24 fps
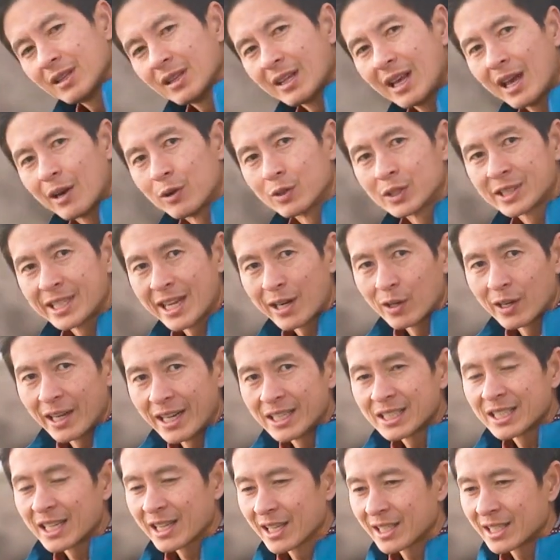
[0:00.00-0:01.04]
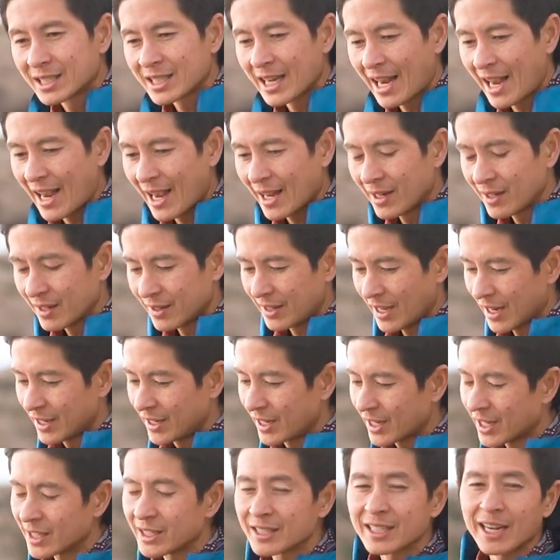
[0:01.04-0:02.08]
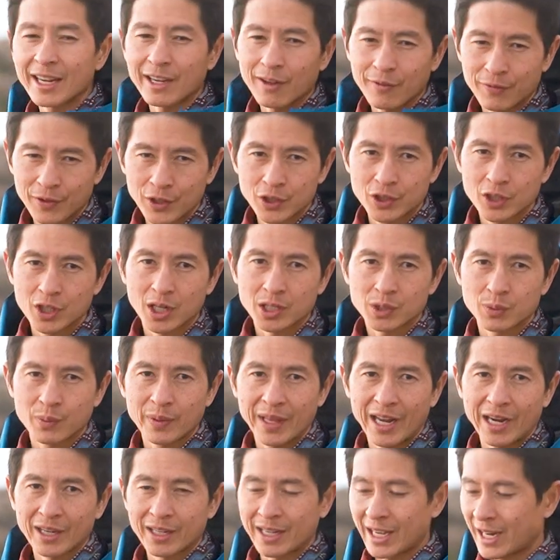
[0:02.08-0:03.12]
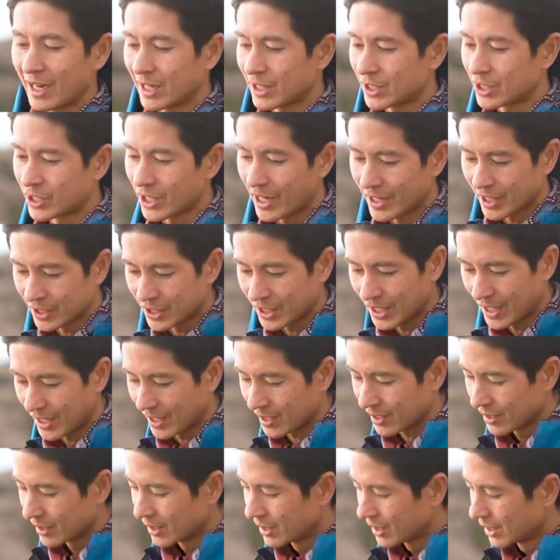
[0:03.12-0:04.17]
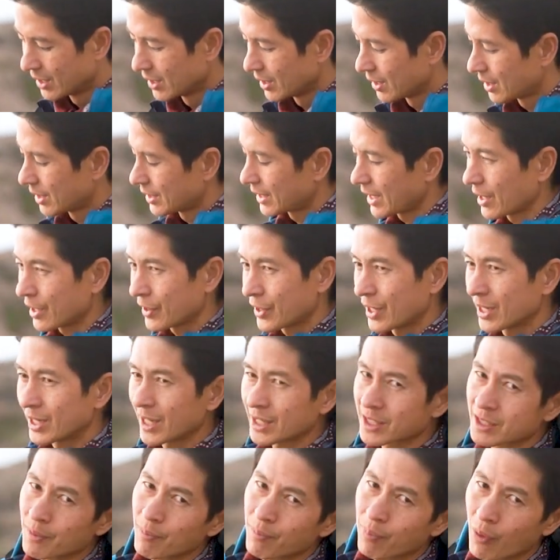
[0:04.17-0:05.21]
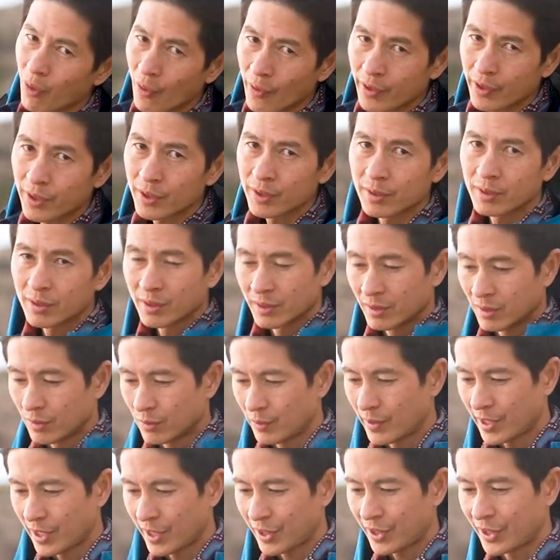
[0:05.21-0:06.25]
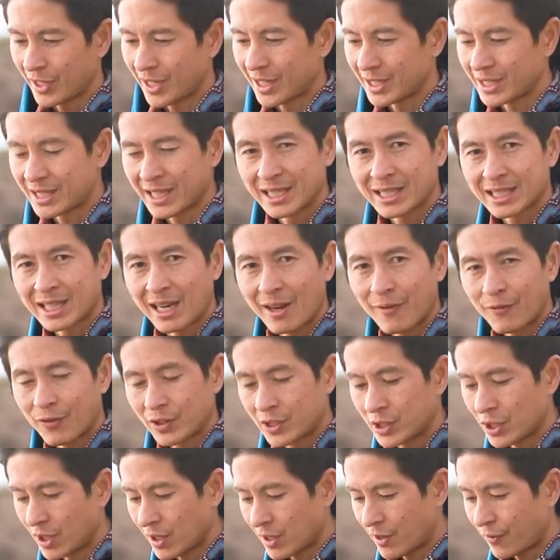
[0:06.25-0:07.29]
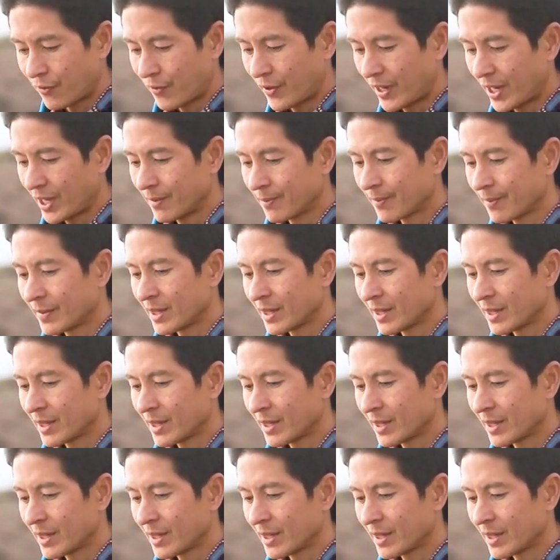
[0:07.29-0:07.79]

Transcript: and it'll settle into the sand, then you can take a few shots without getting shutter shake. The other thing that's important with seascape photography